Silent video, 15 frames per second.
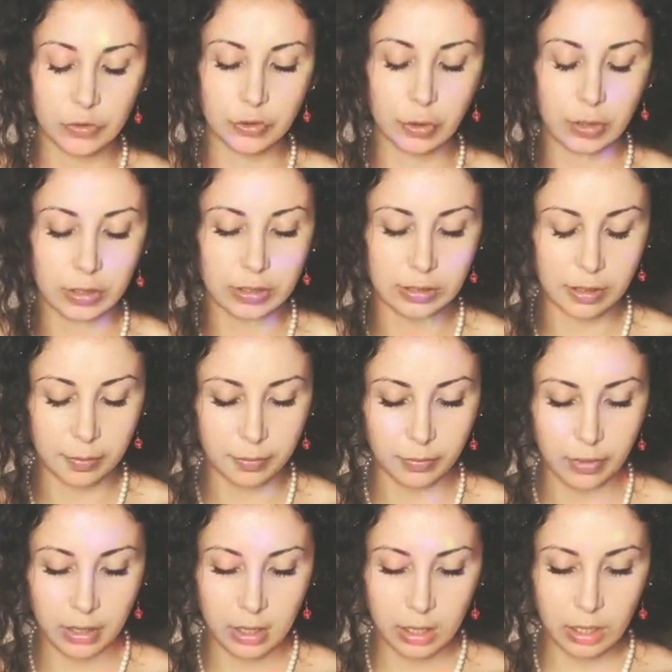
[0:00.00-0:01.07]
towards some
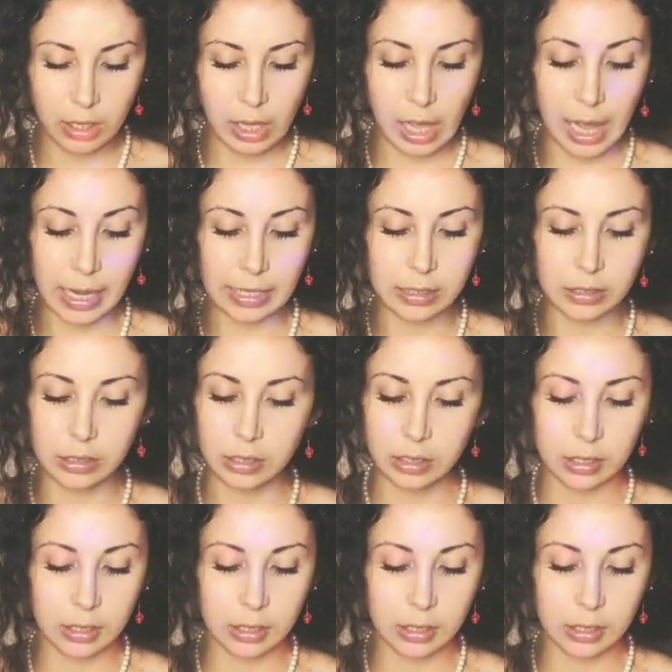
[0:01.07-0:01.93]
height